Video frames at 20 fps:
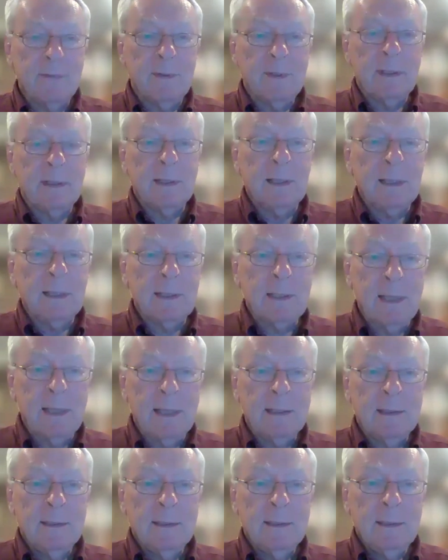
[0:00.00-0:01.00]
everything like
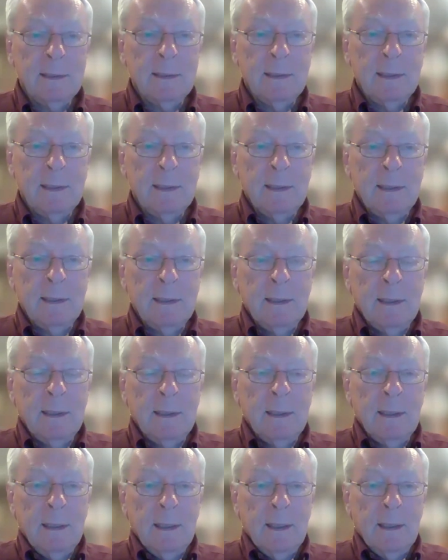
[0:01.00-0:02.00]
that.
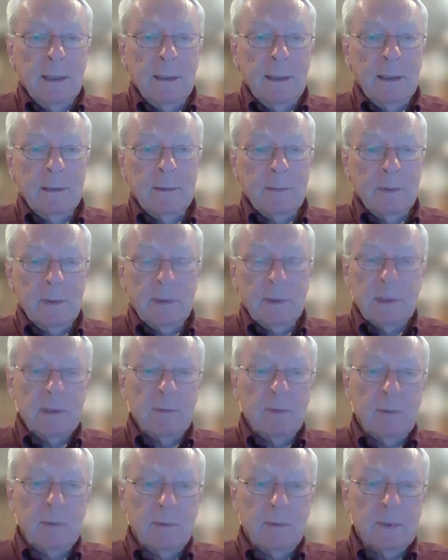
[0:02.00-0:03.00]
And
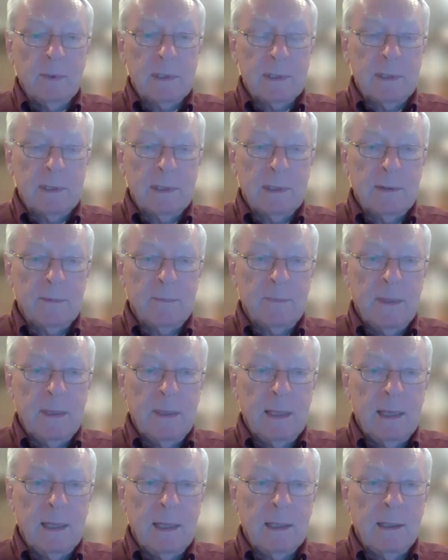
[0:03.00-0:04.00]
it was a
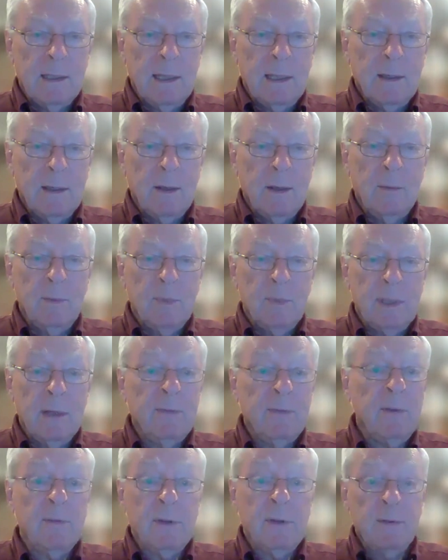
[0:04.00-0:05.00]

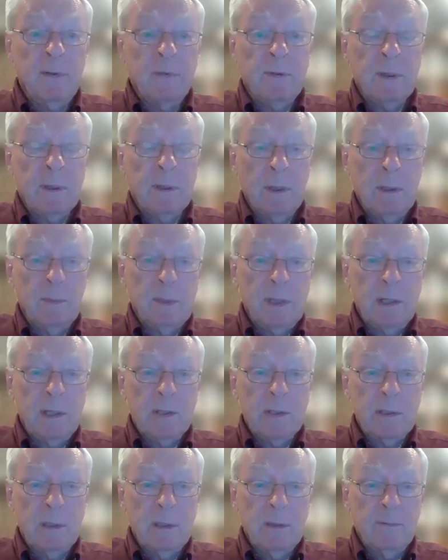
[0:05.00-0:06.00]
50-50
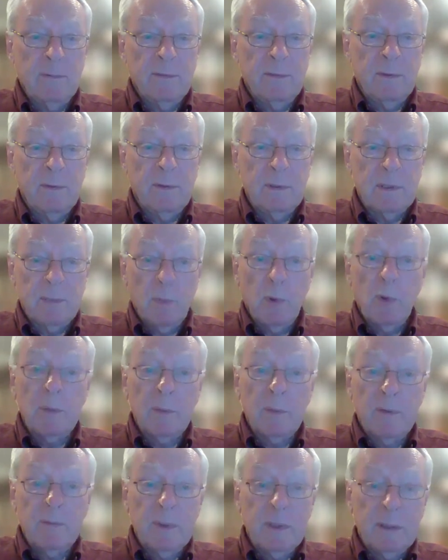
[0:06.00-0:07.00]
combination of the
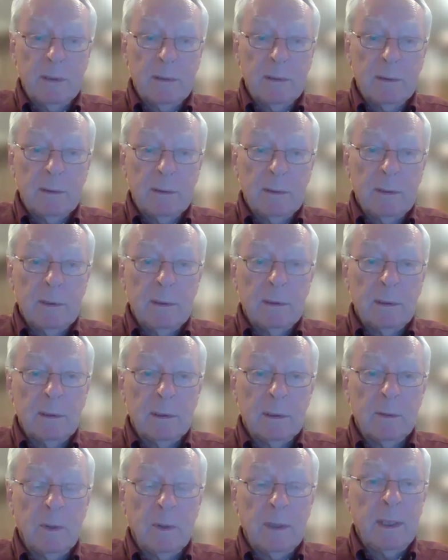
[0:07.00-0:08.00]
sport movement
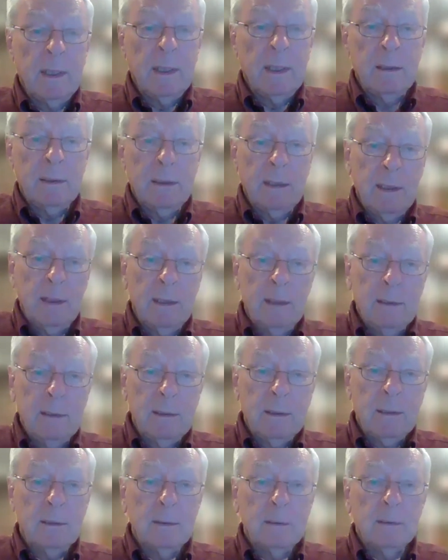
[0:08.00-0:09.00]
on the one hand
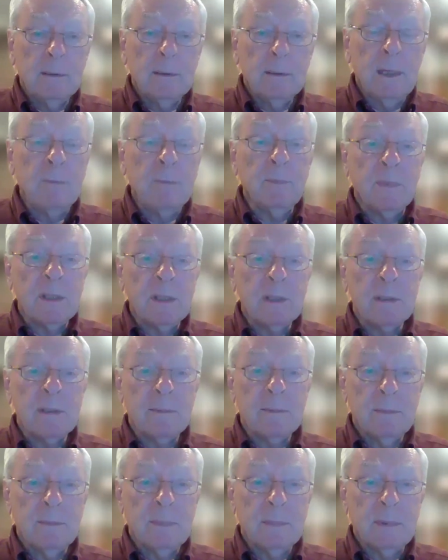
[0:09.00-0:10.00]
and
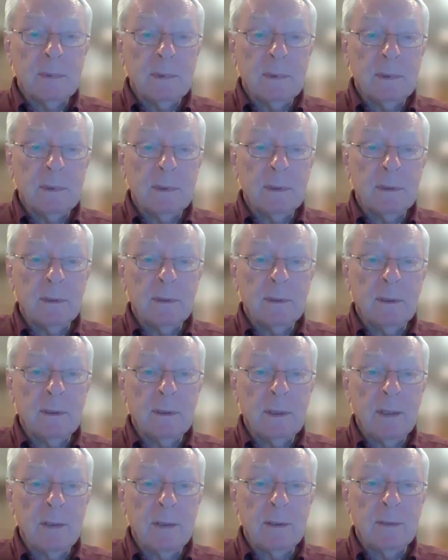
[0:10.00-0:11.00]
governments
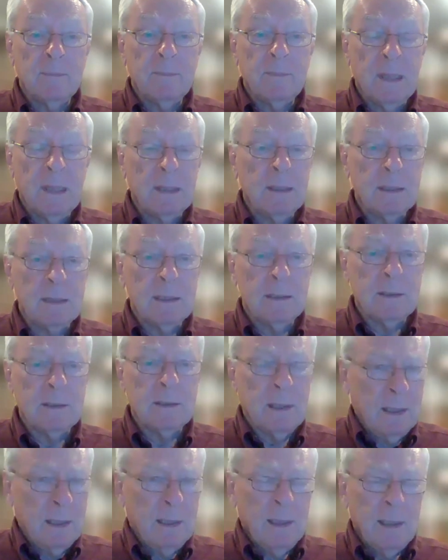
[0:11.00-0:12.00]
on the other. And
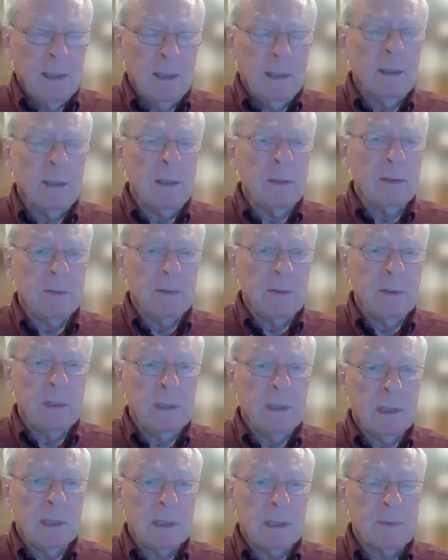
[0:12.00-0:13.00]
it's another
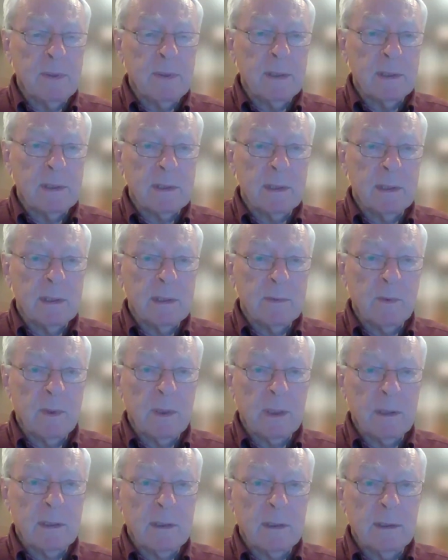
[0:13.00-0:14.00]
unique experience that has
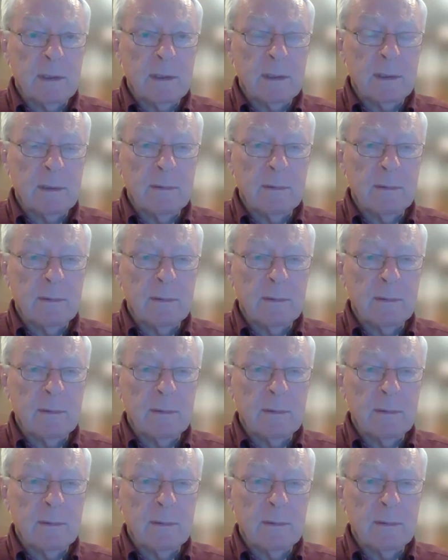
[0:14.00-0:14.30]
worked